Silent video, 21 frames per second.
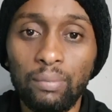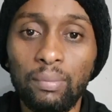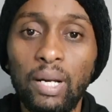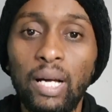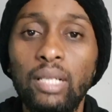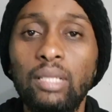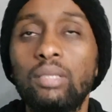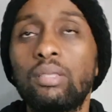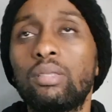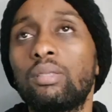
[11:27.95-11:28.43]

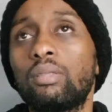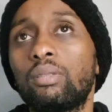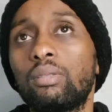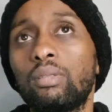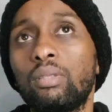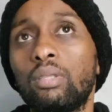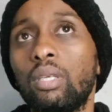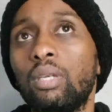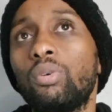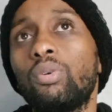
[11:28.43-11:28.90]
But
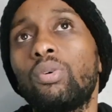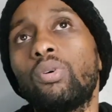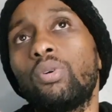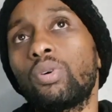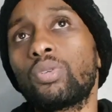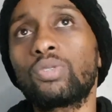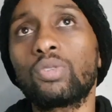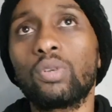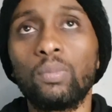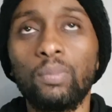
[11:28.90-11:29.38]
they
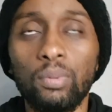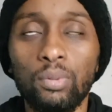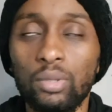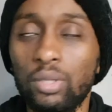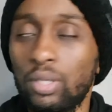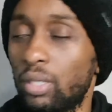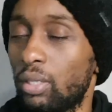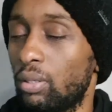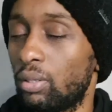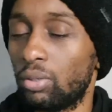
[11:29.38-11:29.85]
also put
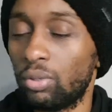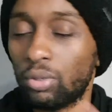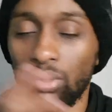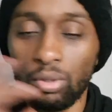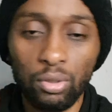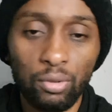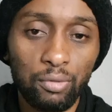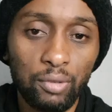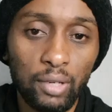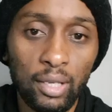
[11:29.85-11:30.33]
a lot
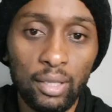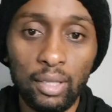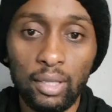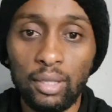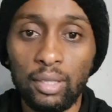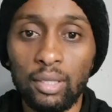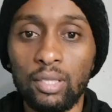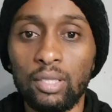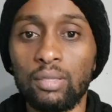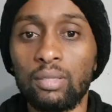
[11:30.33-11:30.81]
of other
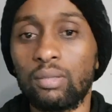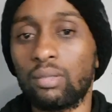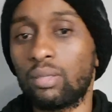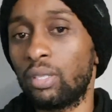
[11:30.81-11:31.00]
things,